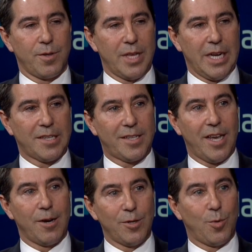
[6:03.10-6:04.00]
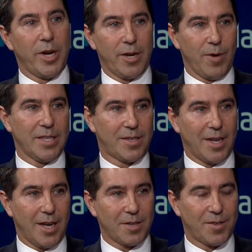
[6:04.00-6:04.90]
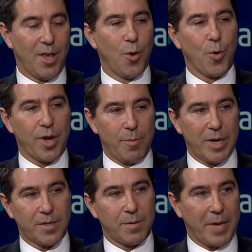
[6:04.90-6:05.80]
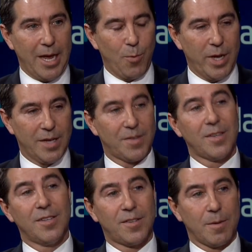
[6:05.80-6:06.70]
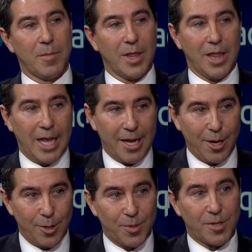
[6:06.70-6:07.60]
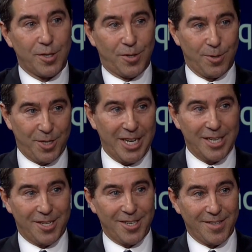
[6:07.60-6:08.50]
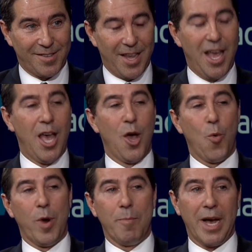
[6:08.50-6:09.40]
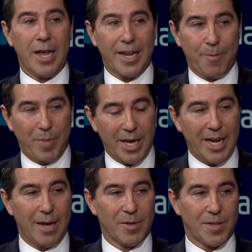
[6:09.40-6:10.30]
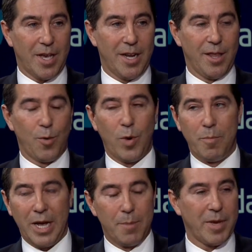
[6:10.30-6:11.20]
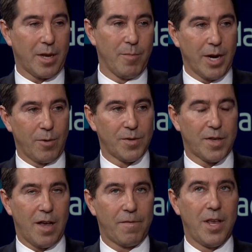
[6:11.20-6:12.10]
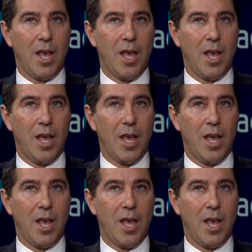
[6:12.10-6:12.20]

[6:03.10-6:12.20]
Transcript: the next 10 or 20 great stocks, we're going to pick some Gateways, some Lycos search engines. We might pick an Amazon in there. We might pick a Microsoft.